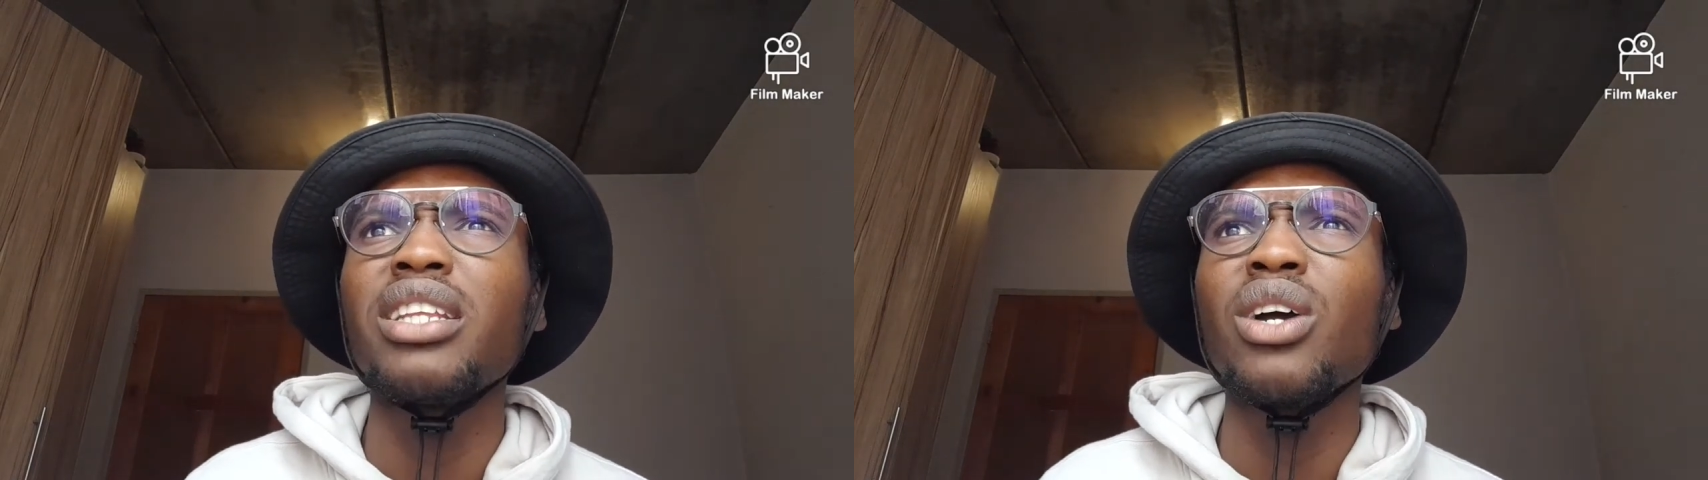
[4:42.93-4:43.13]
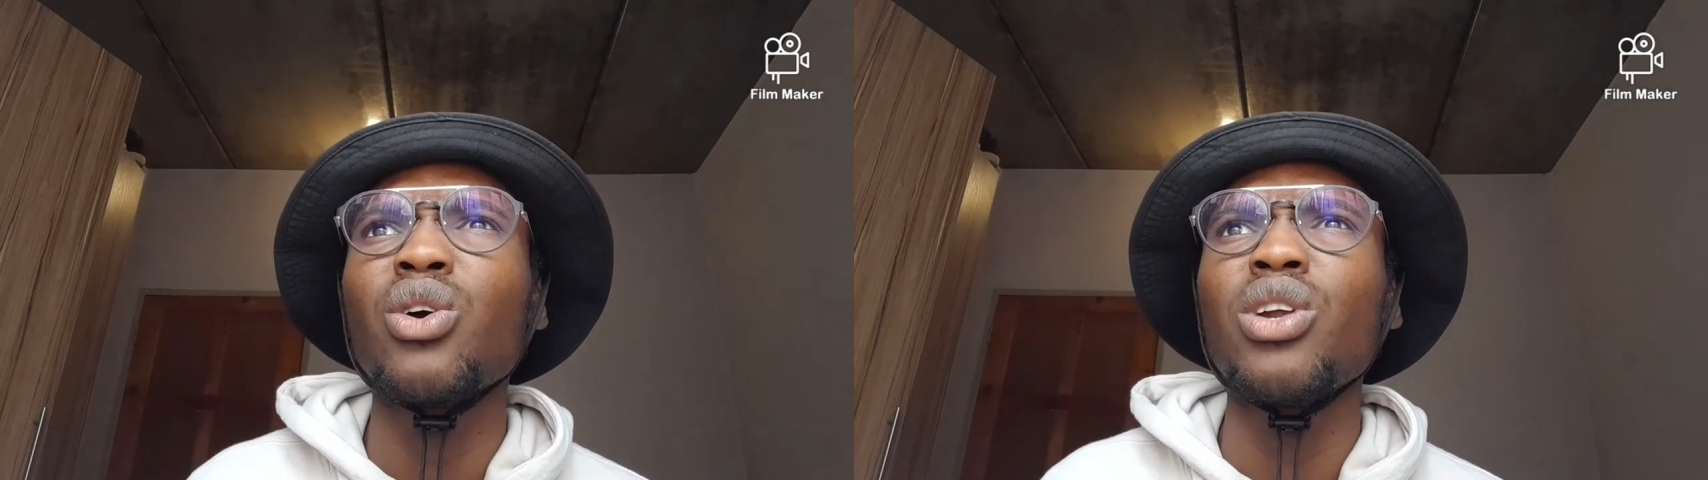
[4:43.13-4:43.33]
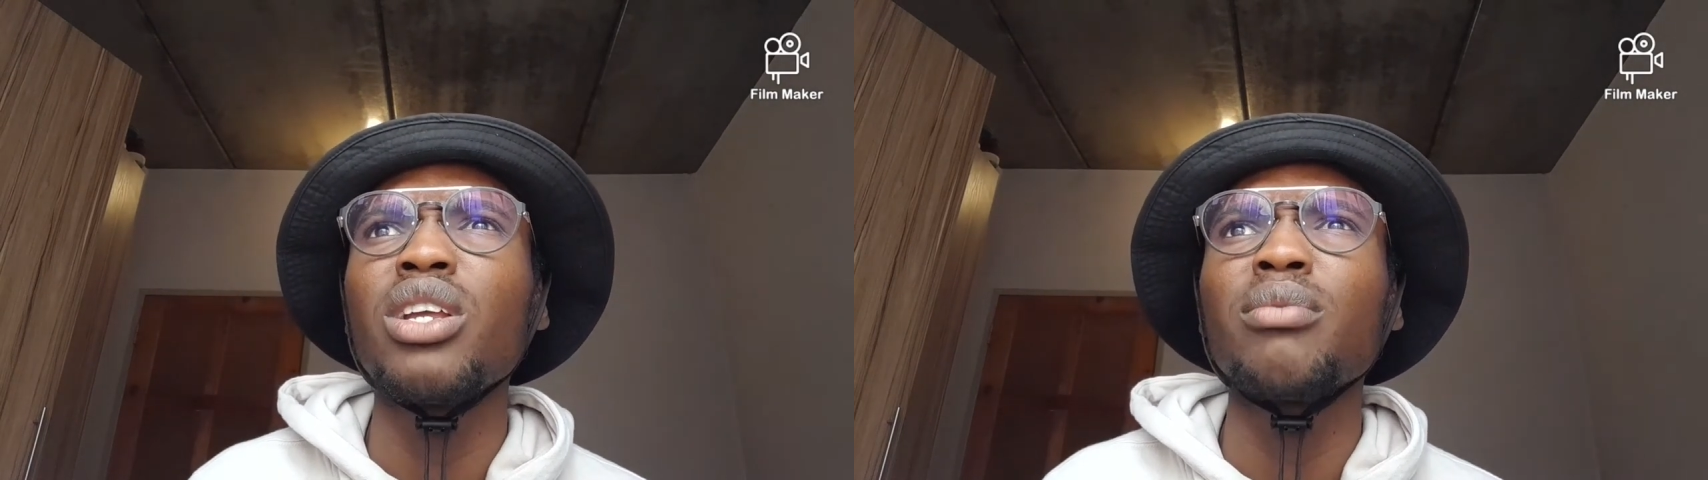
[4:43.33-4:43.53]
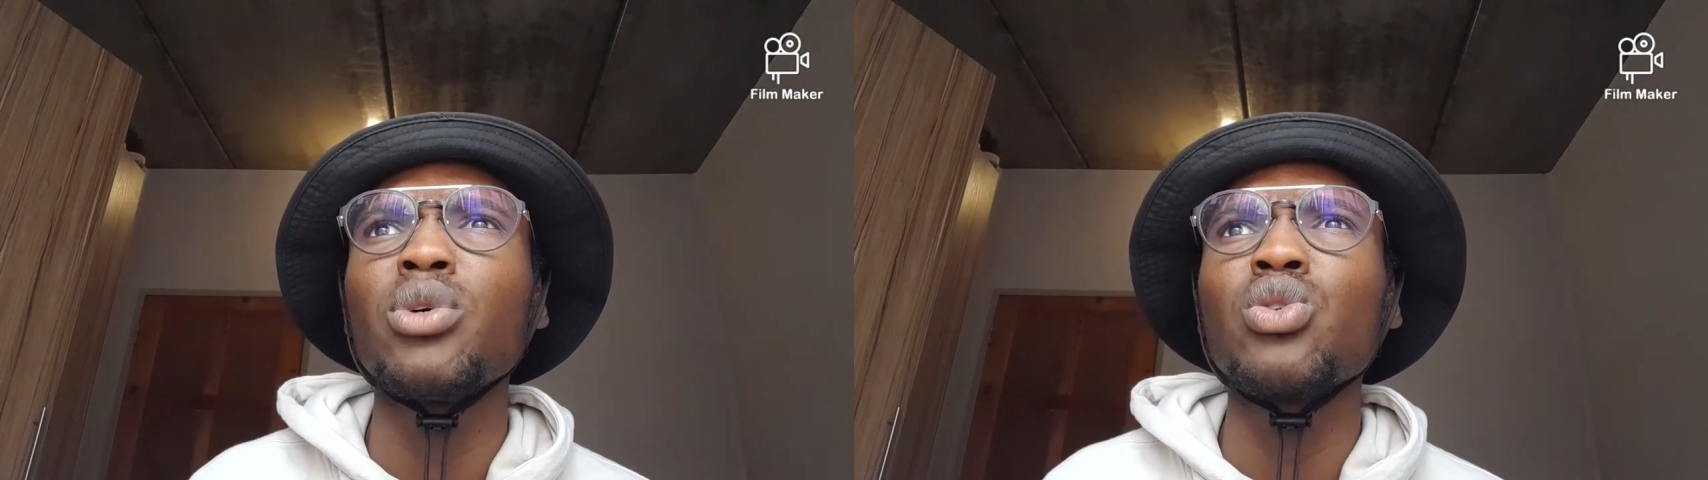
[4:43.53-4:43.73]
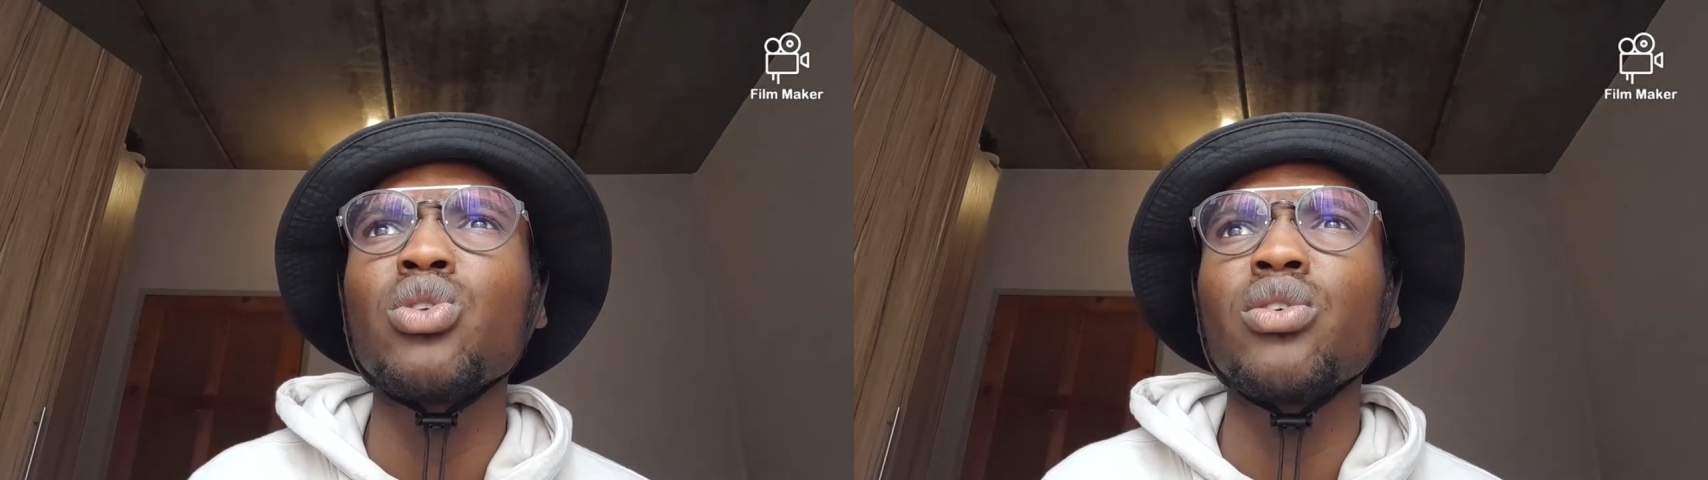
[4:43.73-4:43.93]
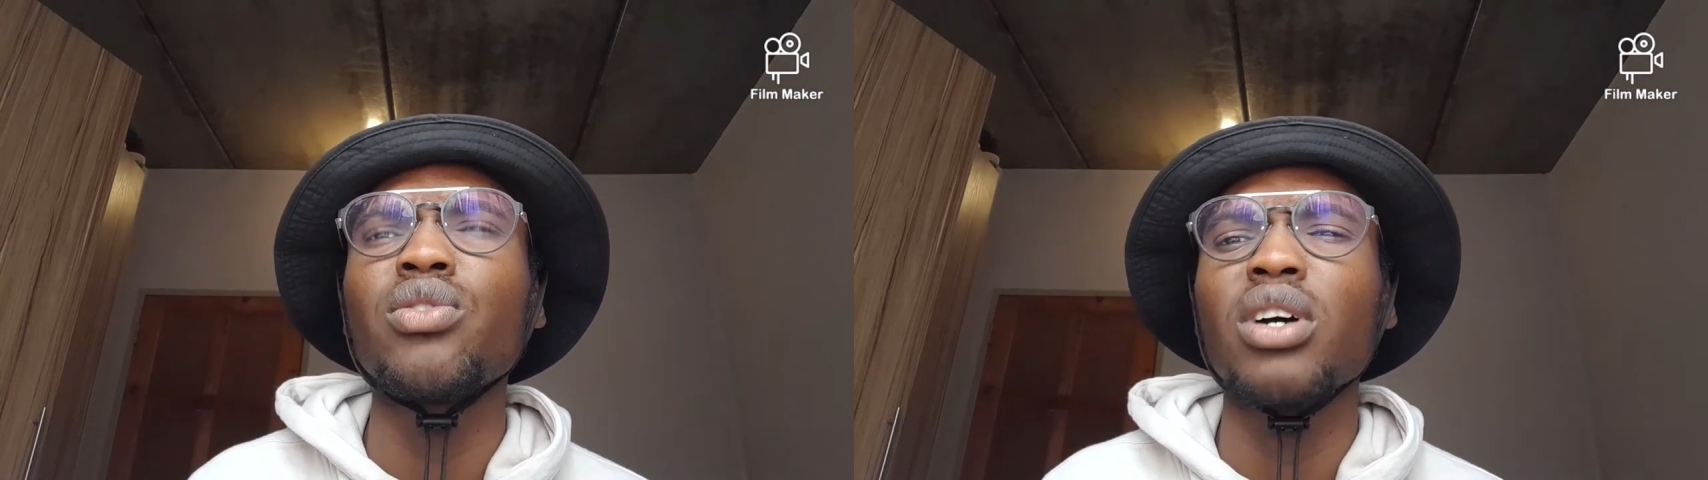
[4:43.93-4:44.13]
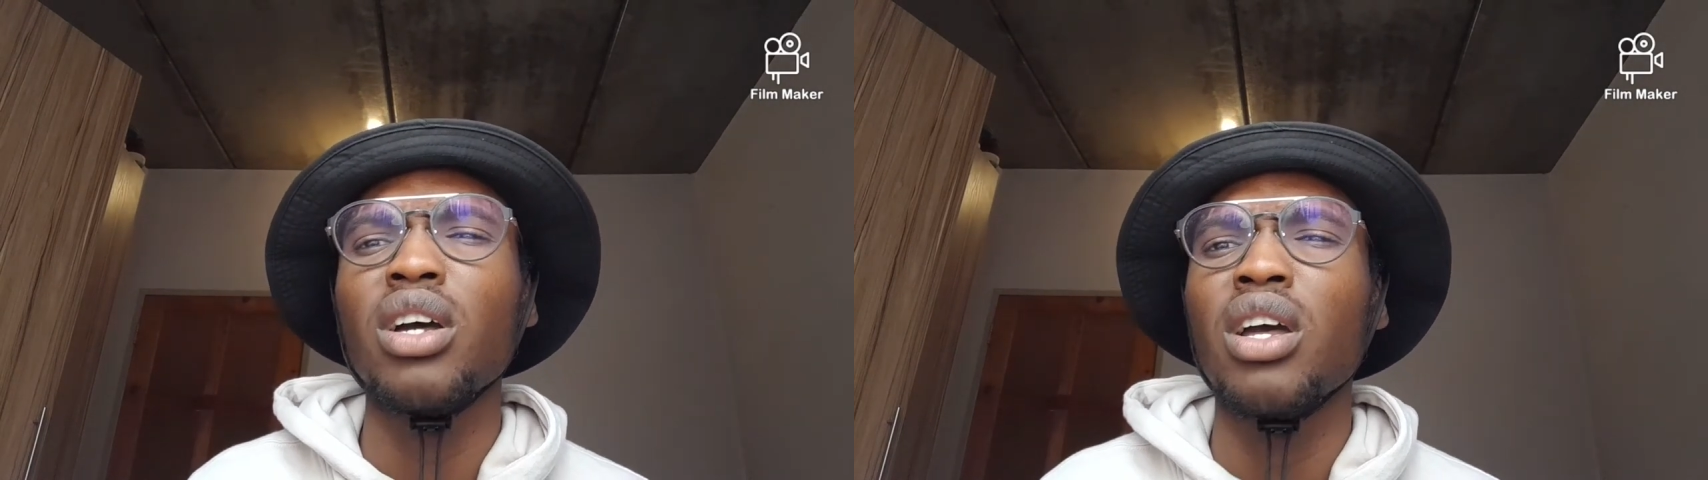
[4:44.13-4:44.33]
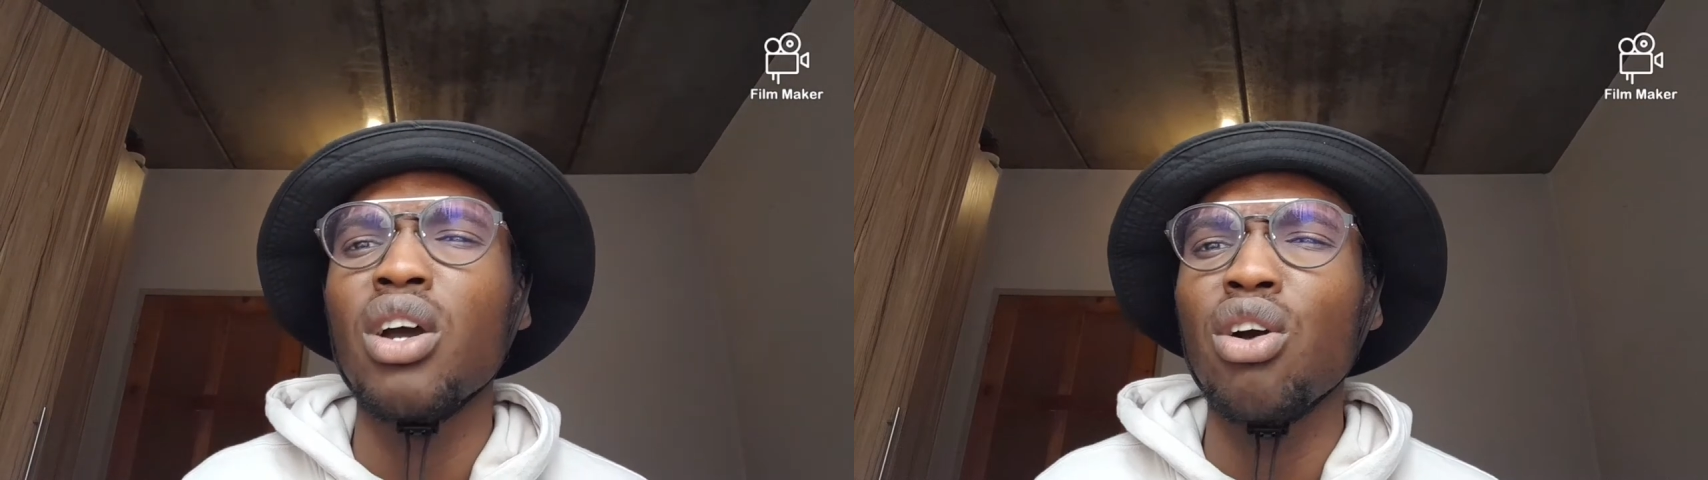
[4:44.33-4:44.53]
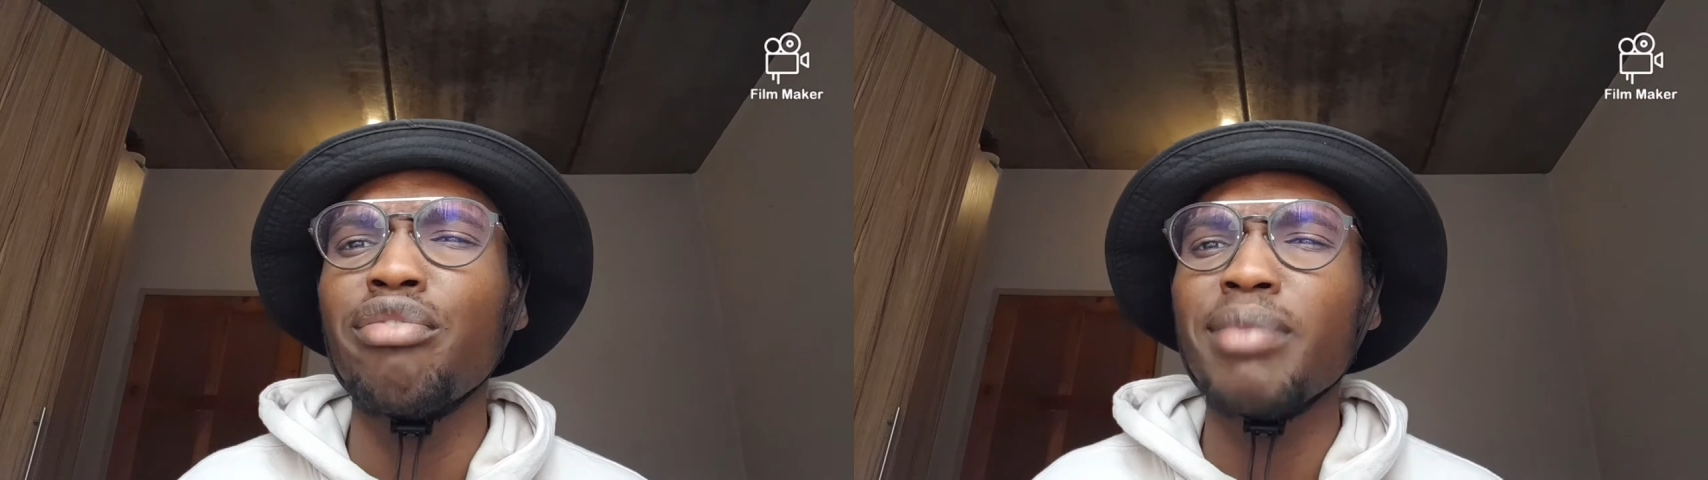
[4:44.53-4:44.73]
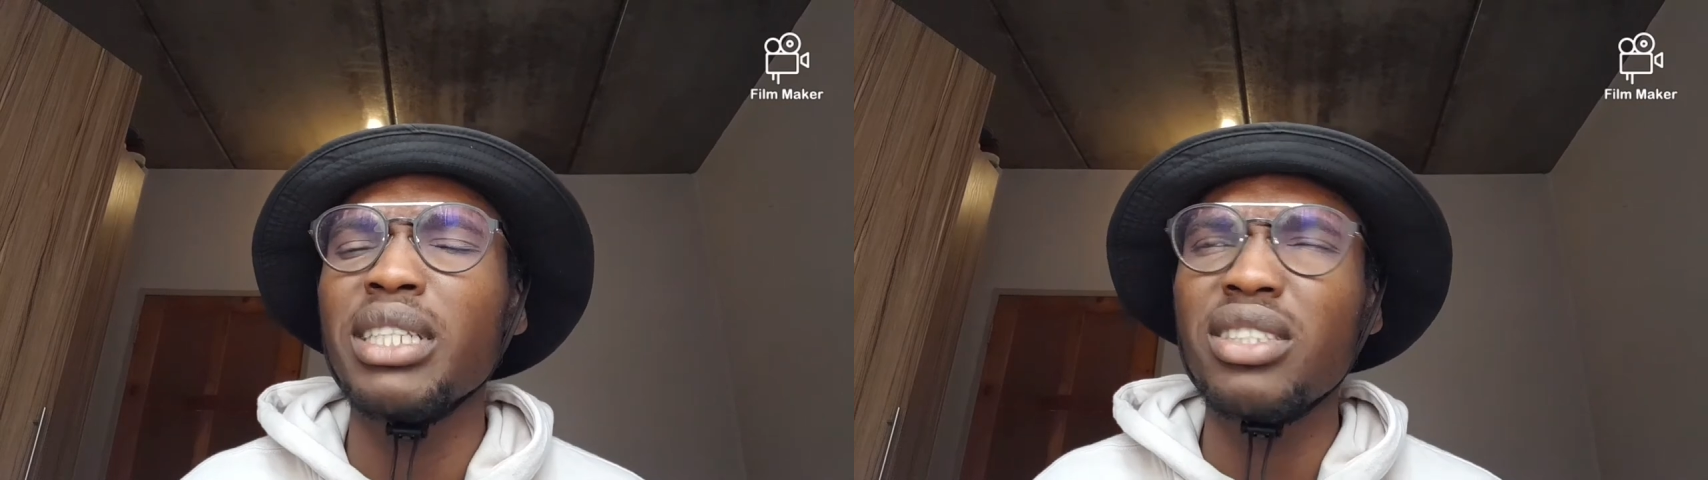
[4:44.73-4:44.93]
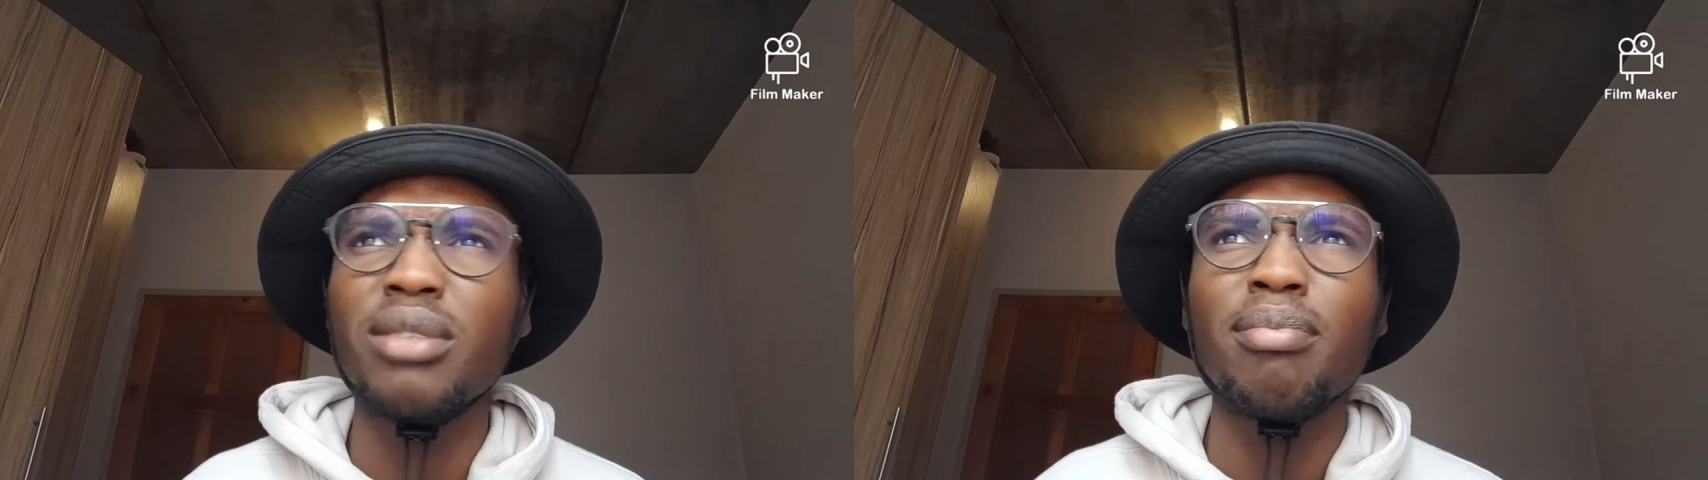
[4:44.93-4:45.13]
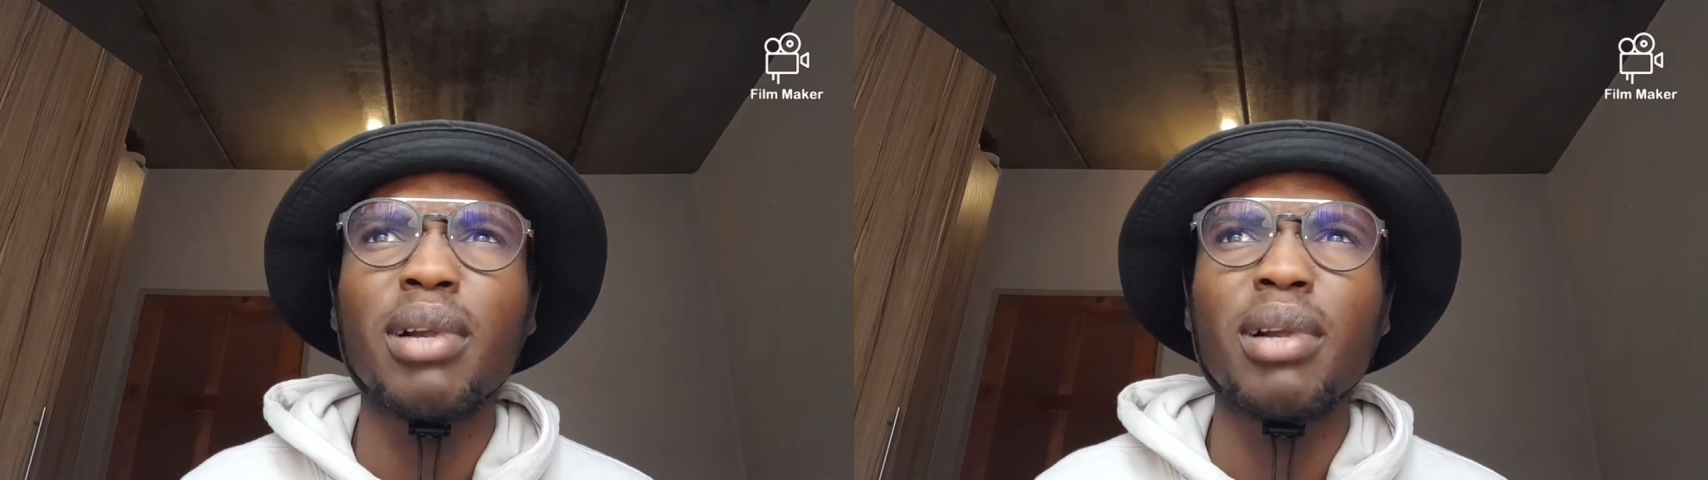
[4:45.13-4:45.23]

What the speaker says: they are calling most of my team